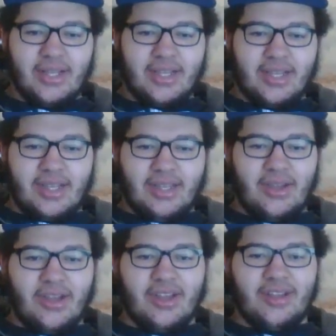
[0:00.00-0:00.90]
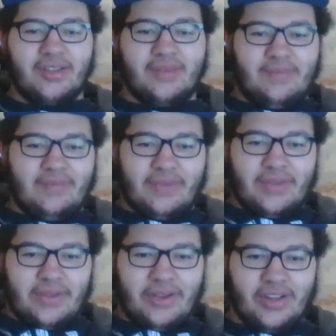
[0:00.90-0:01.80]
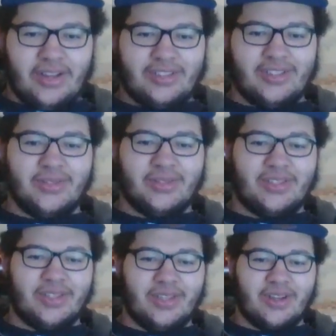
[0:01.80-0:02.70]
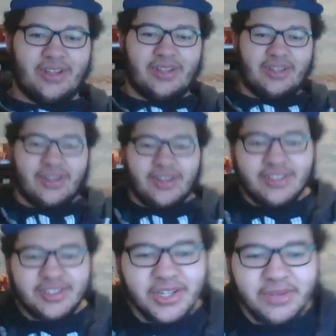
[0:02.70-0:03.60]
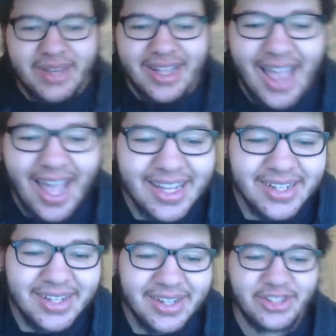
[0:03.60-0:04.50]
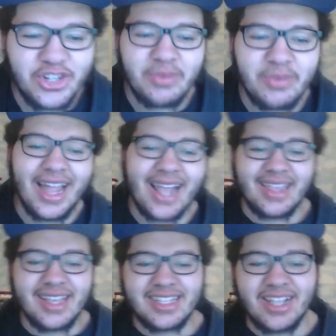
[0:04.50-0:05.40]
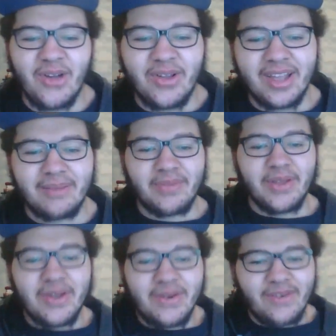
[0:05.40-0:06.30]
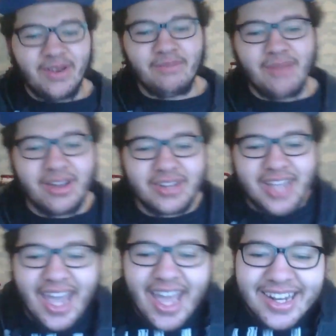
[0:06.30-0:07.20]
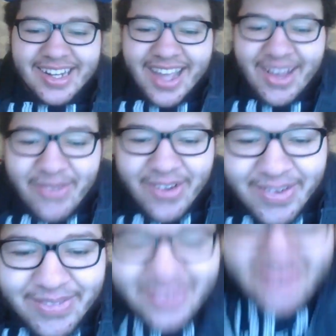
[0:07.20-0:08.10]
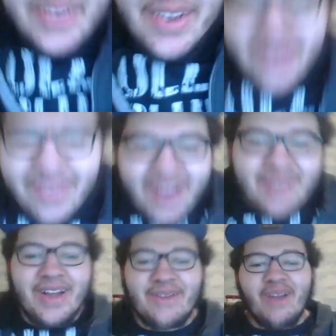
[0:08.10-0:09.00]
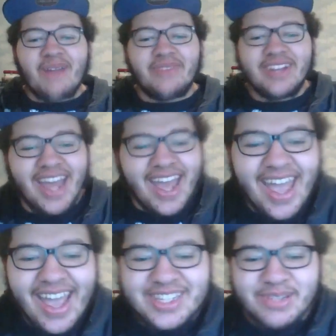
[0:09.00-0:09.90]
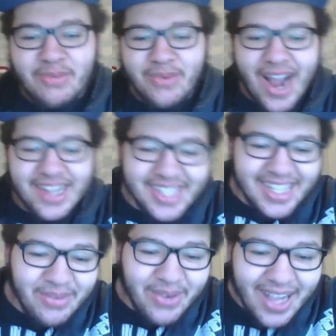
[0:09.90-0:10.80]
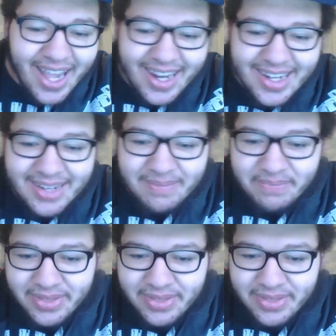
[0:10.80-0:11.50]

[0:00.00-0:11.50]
it. You, you're gonna do. You're gonna. You're gonna do me like. You do me like this, Logan. What about Canada? We're. What about Weapon X? We're practically related.